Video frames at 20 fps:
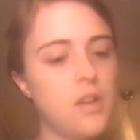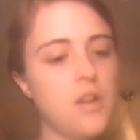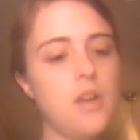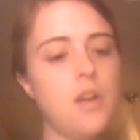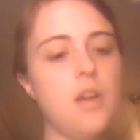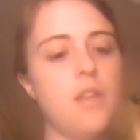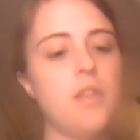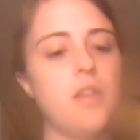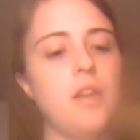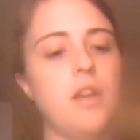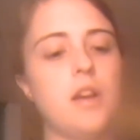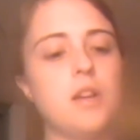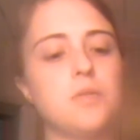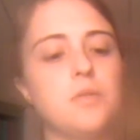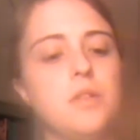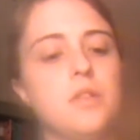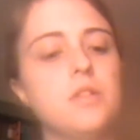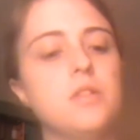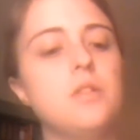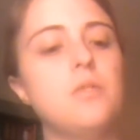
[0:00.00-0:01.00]
And the next
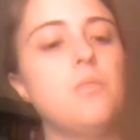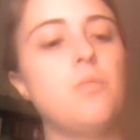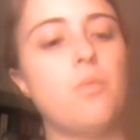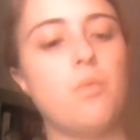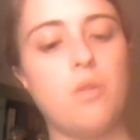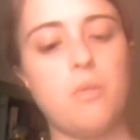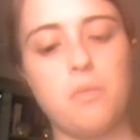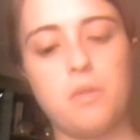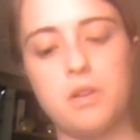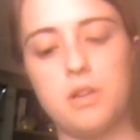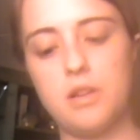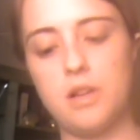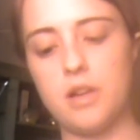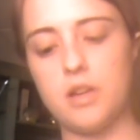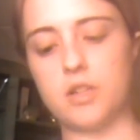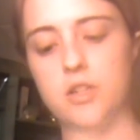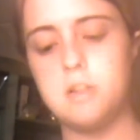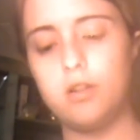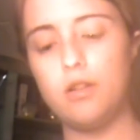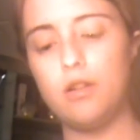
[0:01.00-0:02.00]
one is the Warm
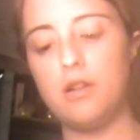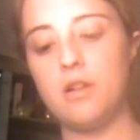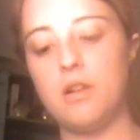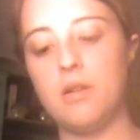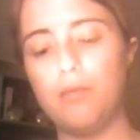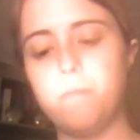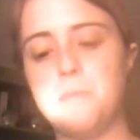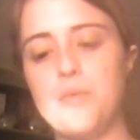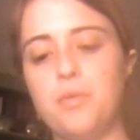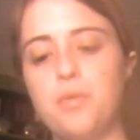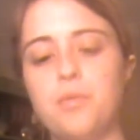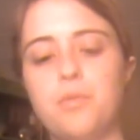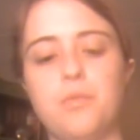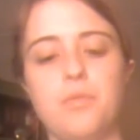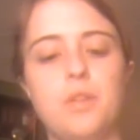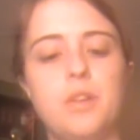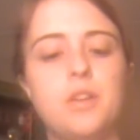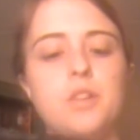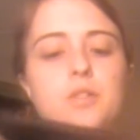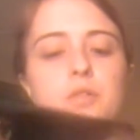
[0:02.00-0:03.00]
collection. I'm
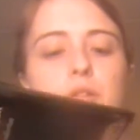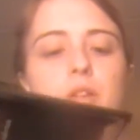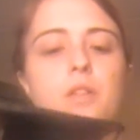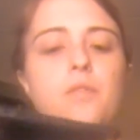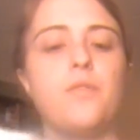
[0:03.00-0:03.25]
pretty sure you can